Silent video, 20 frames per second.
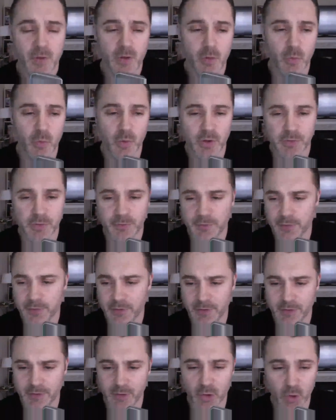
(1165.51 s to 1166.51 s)
with
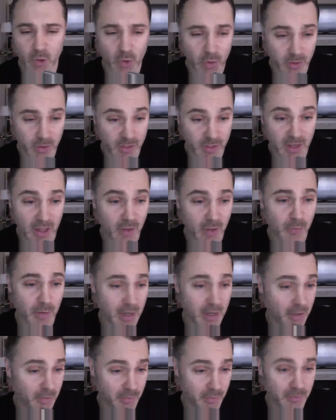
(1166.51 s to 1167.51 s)
the girl in
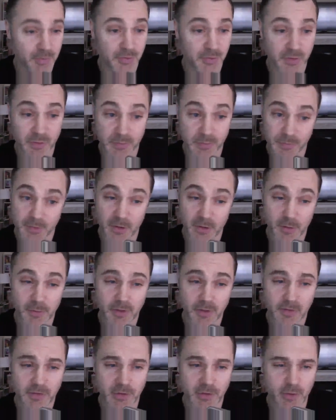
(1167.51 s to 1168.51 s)
Colorado, he was going to be
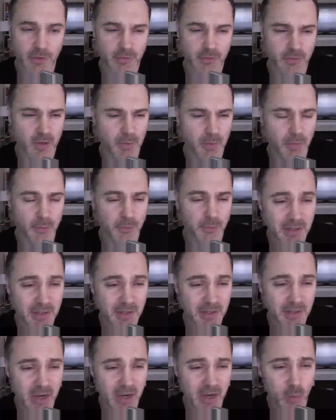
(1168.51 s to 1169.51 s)
in serious trouble. It was
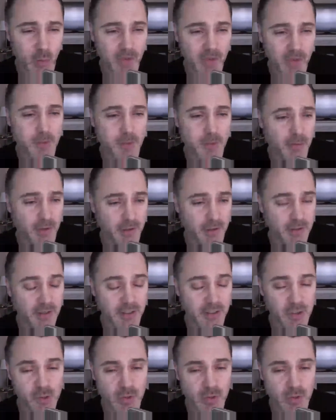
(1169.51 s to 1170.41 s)
how well he played, and